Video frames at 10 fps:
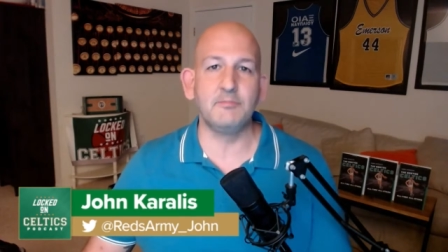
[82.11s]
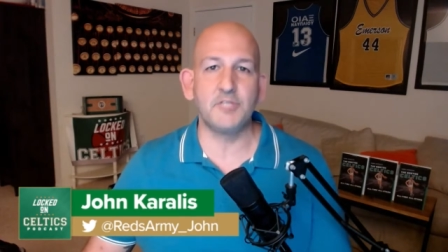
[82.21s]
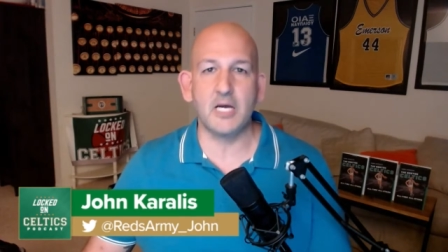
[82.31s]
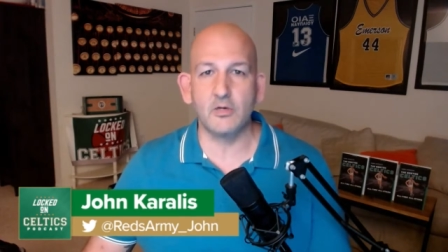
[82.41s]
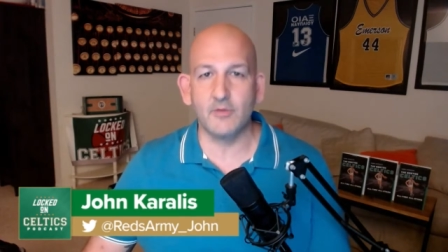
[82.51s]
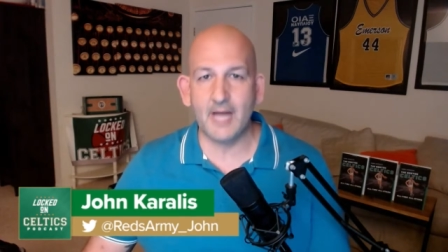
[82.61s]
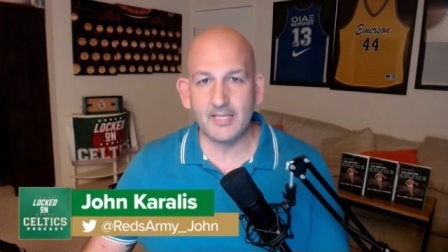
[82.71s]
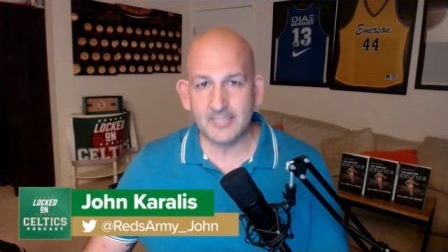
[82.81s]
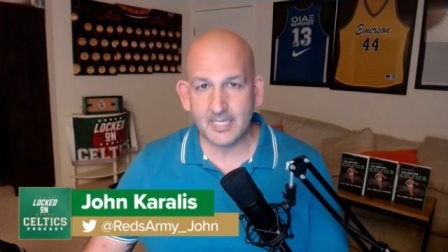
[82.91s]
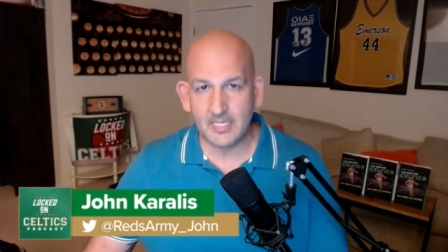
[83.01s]
I'm John
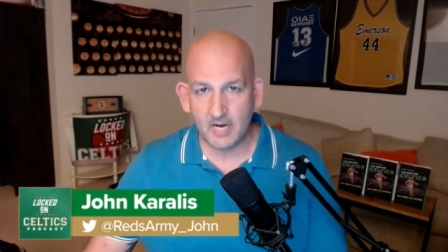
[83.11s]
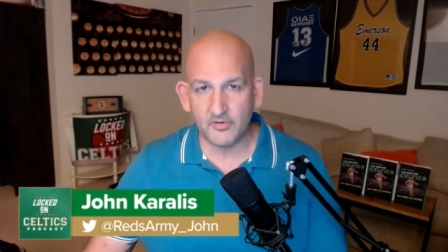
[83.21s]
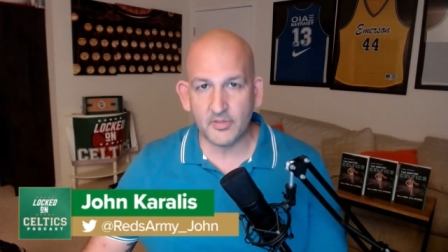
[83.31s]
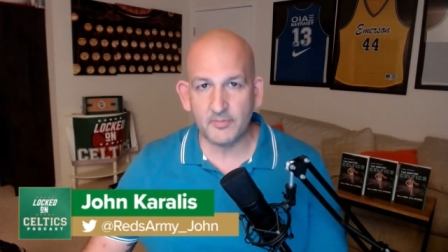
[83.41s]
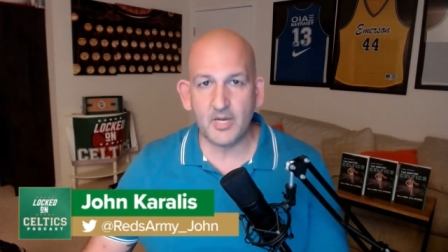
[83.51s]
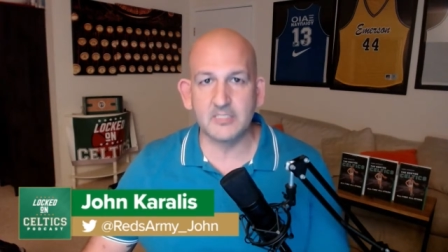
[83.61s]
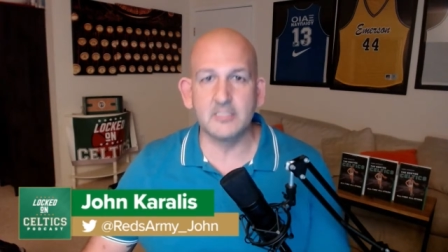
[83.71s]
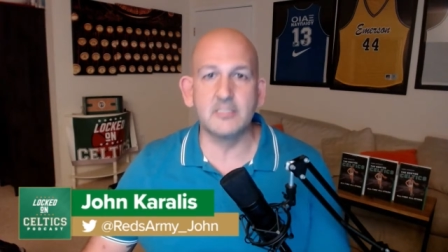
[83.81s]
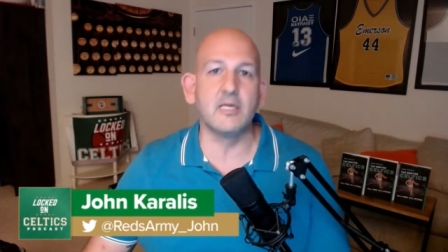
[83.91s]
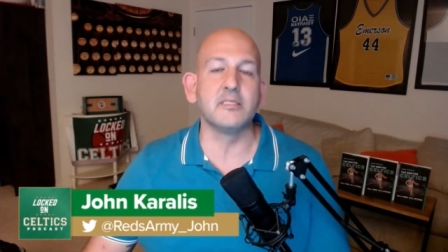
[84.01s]
Karalis. I cover the
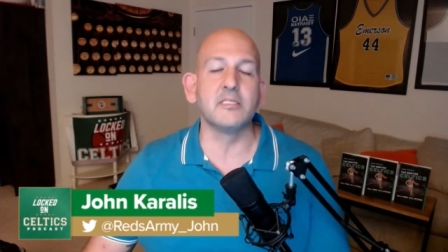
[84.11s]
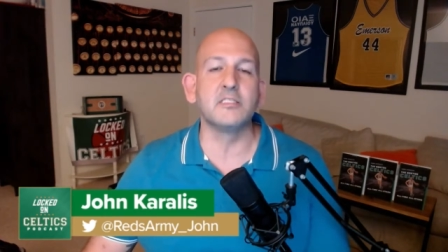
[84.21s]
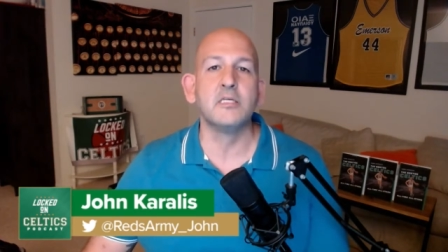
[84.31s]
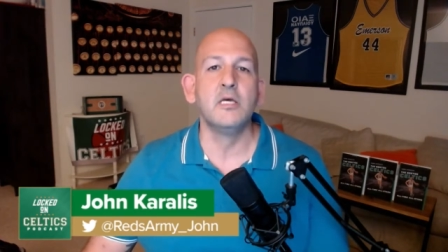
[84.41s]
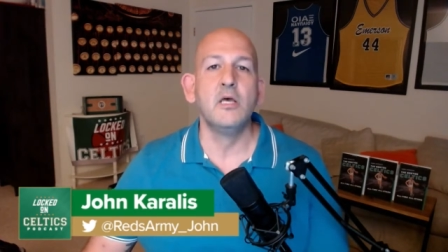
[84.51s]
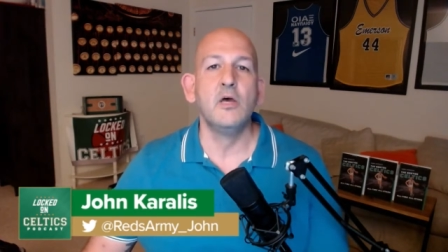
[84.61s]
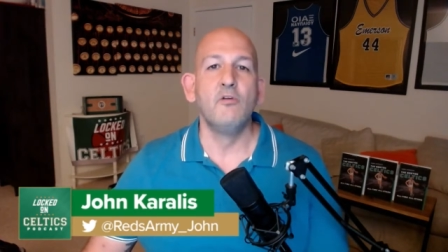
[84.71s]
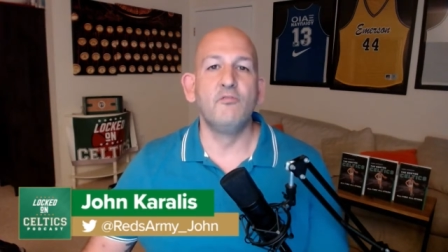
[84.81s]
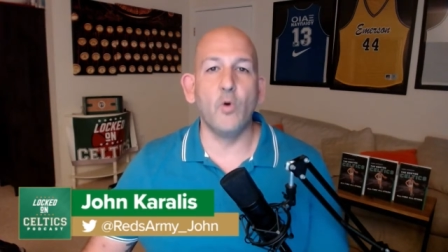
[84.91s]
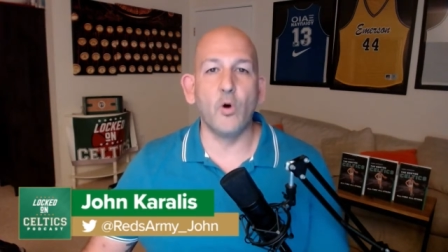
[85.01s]
Boston Celtics
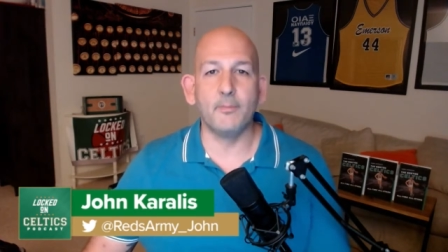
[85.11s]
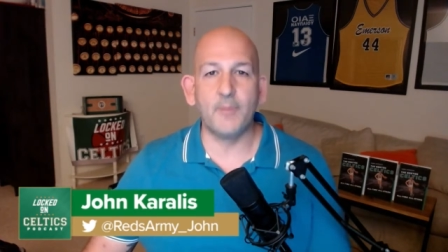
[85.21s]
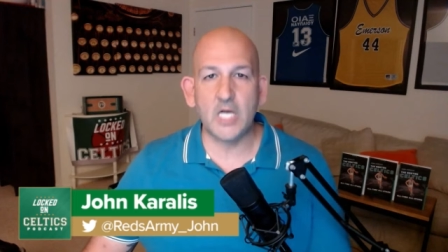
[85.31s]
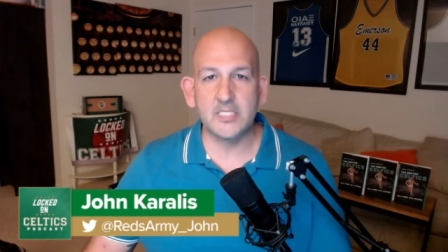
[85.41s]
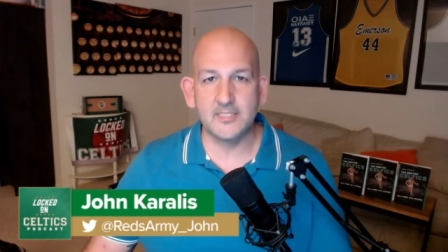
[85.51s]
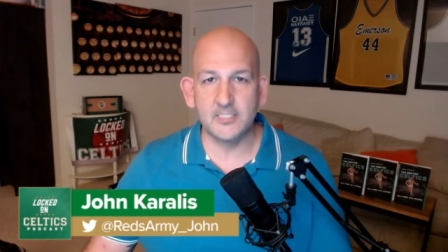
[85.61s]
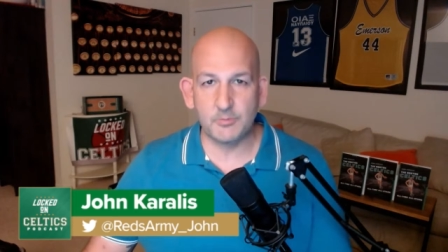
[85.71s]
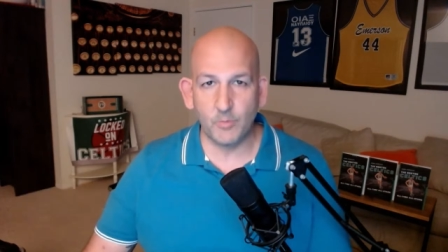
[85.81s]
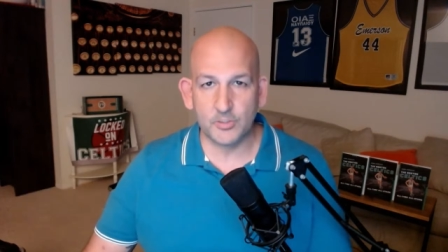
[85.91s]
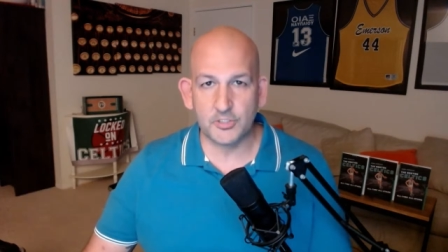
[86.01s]
for Boston
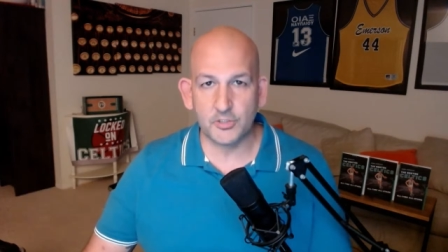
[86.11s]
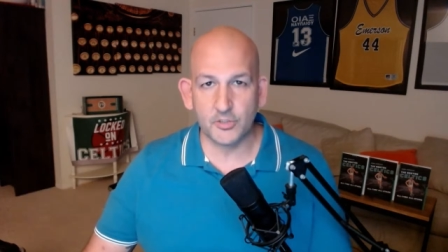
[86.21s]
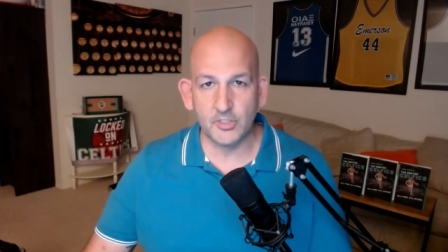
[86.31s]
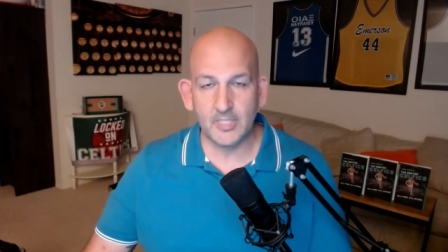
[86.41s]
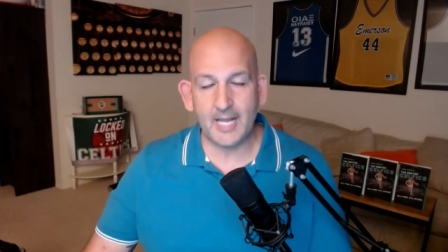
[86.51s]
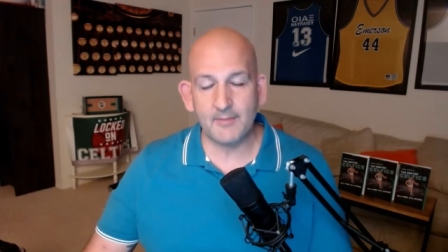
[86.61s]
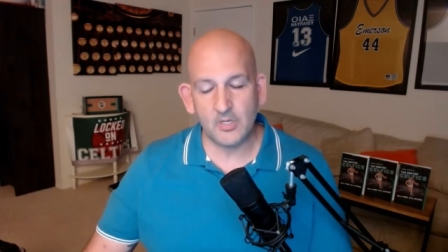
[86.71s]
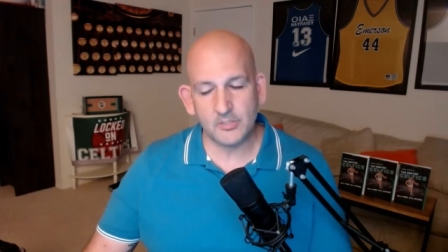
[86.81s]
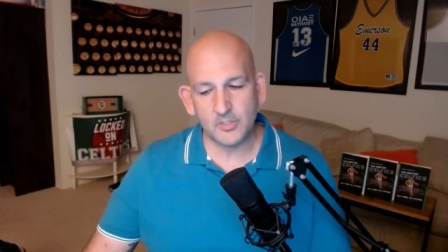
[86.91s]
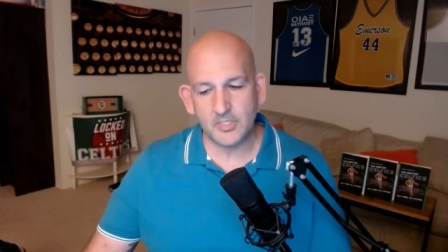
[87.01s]
Sports Journal. I
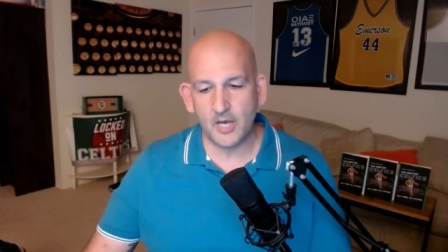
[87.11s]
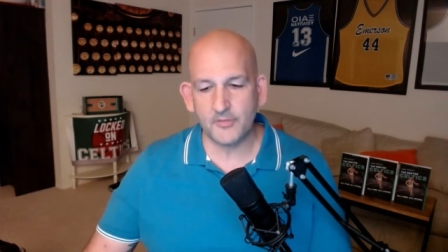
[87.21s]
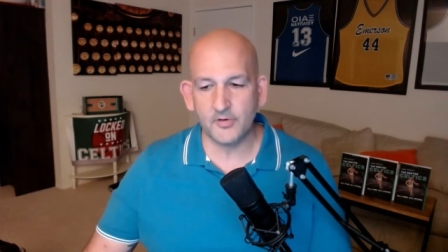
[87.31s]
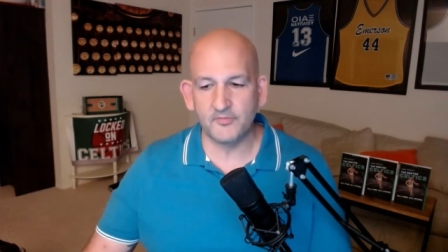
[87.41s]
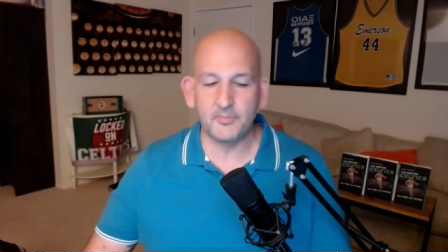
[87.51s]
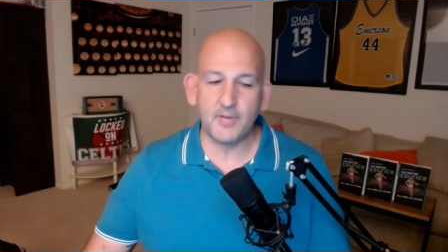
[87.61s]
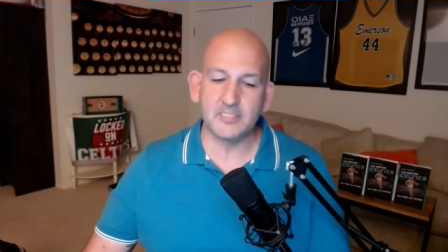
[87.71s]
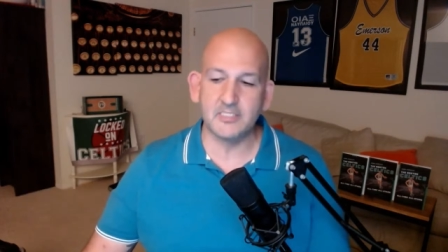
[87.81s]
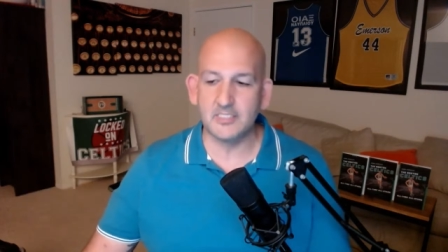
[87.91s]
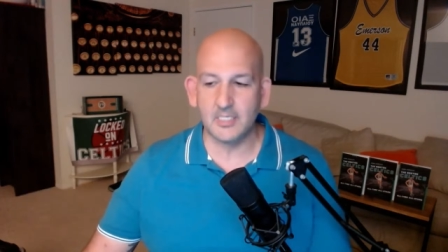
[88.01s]
am also the author of the
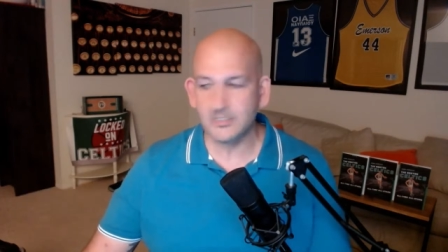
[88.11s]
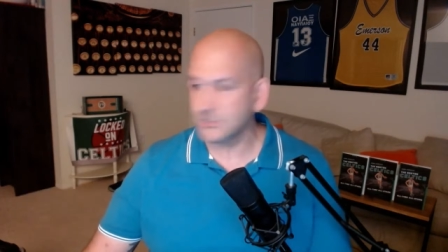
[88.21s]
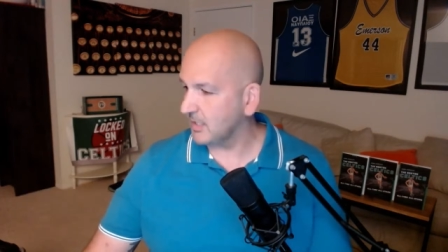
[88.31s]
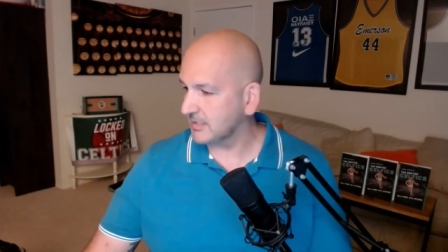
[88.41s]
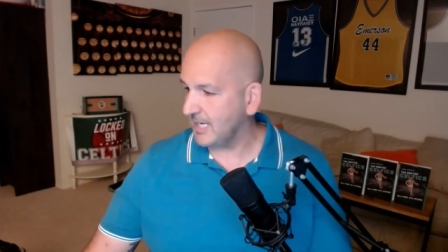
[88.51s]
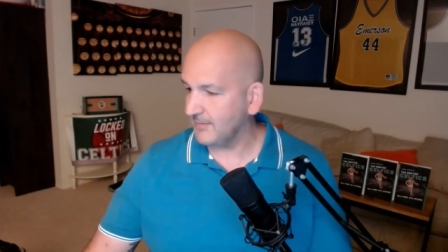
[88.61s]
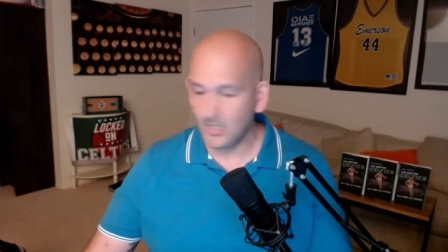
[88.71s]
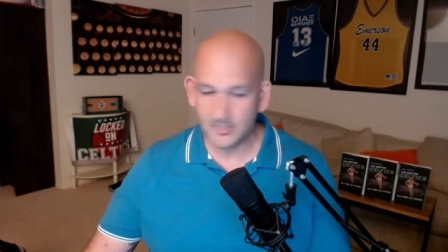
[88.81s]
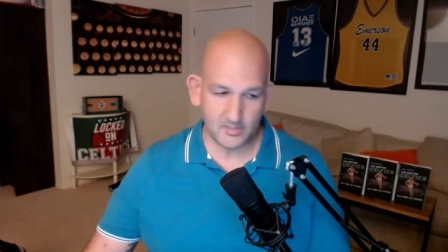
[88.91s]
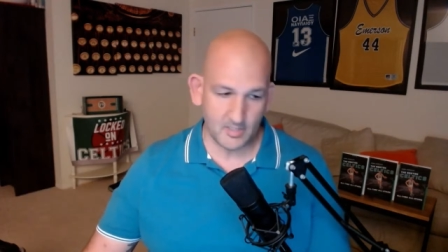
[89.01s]
Boston Celtics All-Time
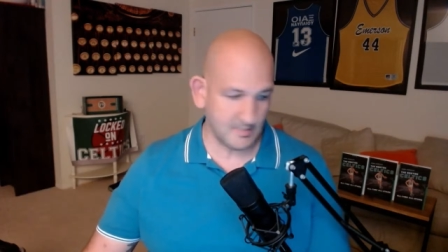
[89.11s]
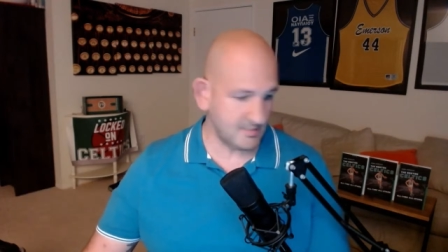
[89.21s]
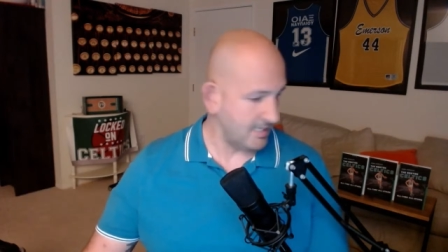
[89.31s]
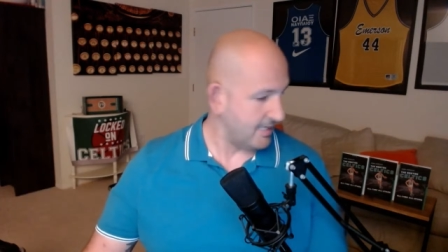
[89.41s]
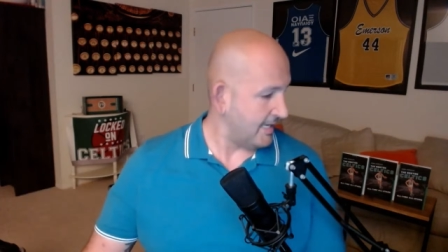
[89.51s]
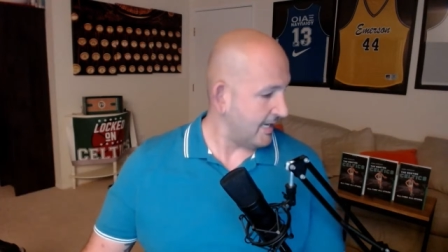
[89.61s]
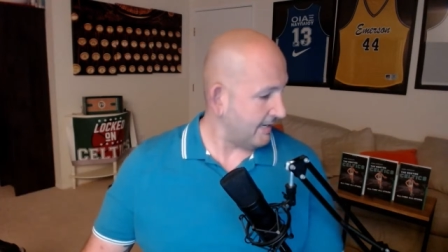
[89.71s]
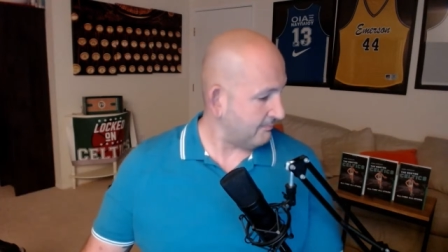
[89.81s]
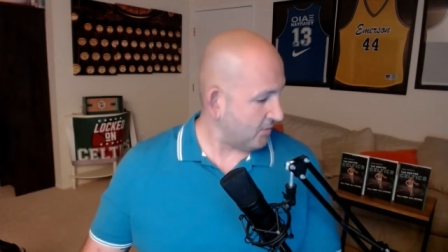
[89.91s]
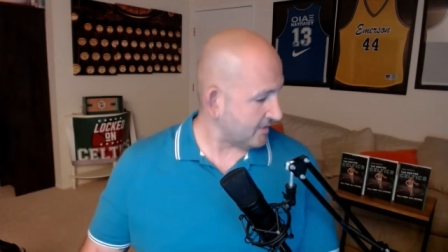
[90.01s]
All-Stars,
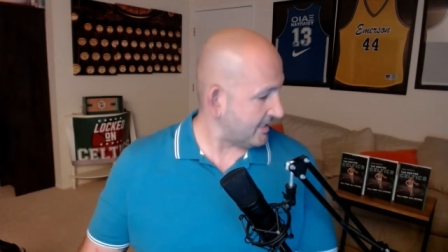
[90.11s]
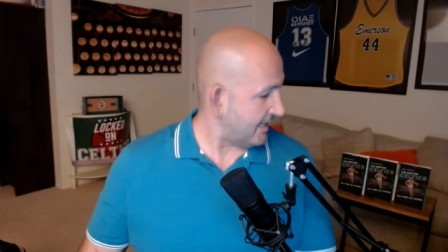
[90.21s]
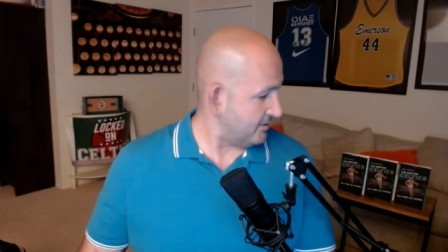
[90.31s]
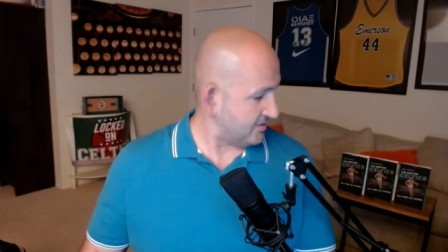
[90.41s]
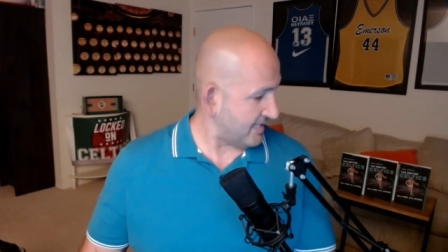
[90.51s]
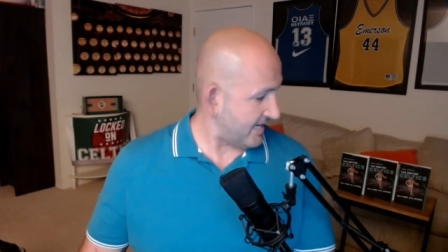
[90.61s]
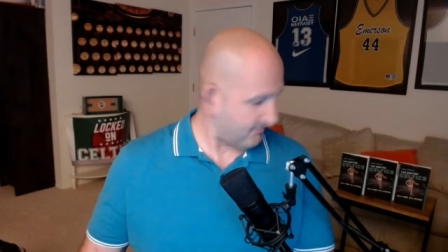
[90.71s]
a book that I used to